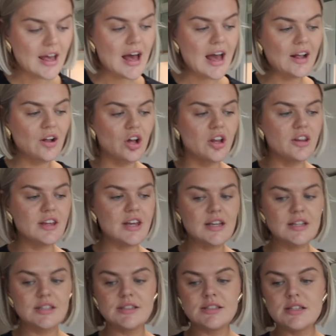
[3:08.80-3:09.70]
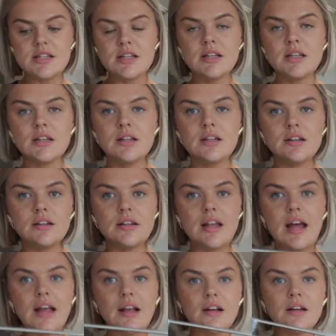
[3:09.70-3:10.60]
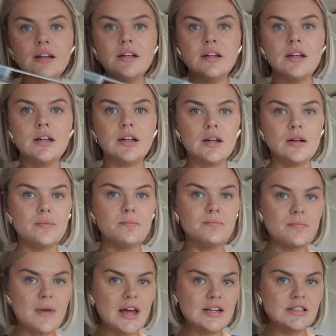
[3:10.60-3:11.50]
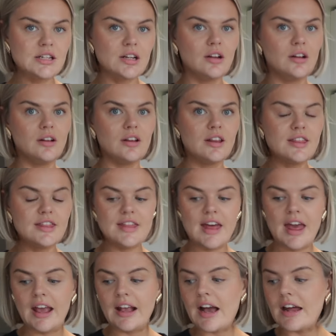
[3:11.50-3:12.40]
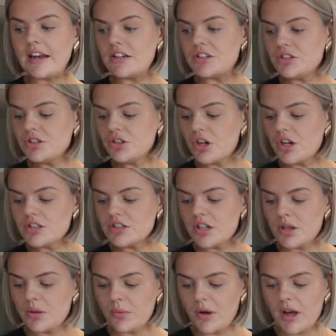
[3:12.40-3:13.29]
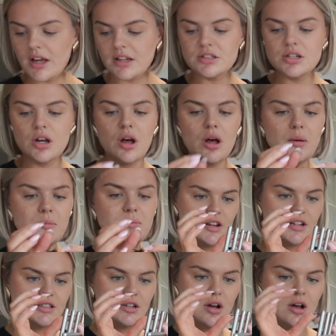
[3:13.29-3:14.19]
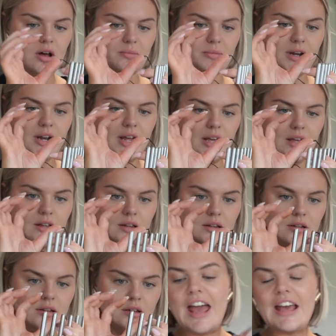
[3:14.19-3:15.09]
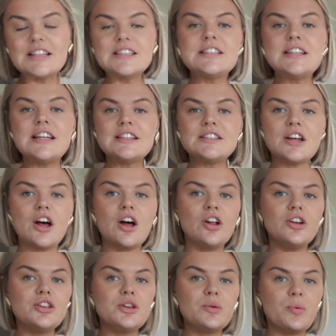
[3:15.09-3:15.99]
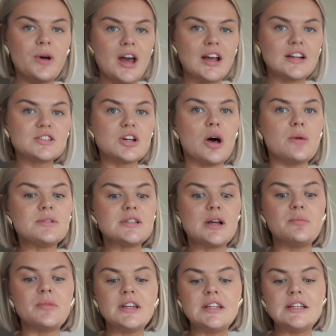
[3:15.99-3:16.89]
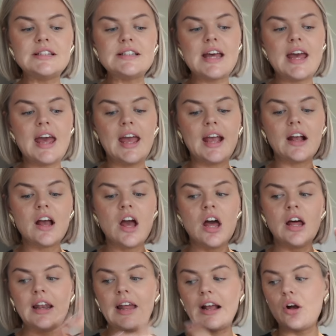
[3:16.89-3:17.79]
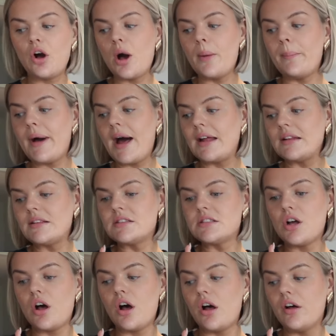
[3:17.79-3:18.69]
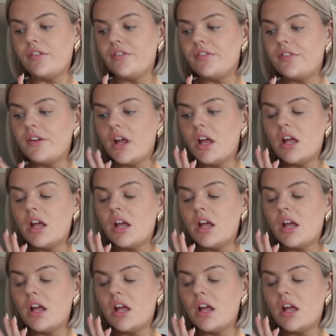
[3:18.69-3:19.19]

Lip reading: I got this like metal thing, and it just goes on the worktop. That's caught on my nail. It sits on the worktops, and when you take like hot pans off